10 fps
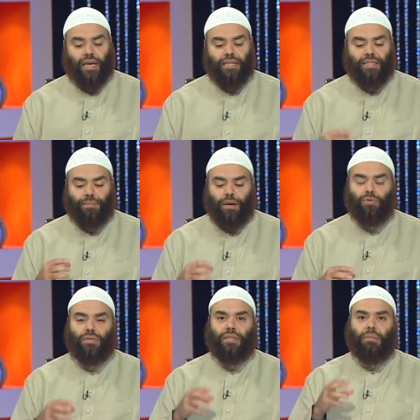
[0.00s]
It's
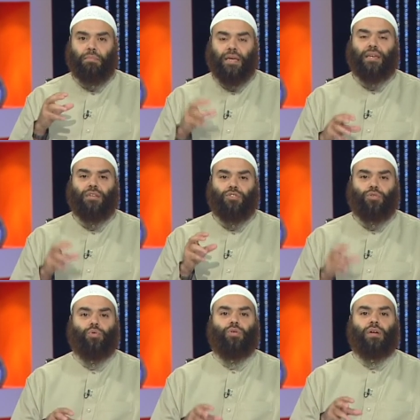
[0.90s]
about making
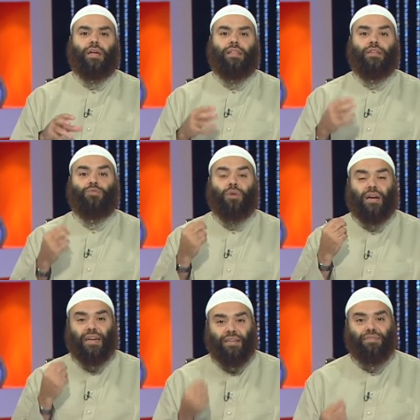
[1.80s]
sure that you
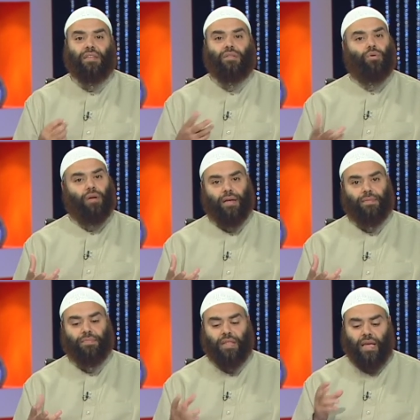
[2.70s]
are living the Quran.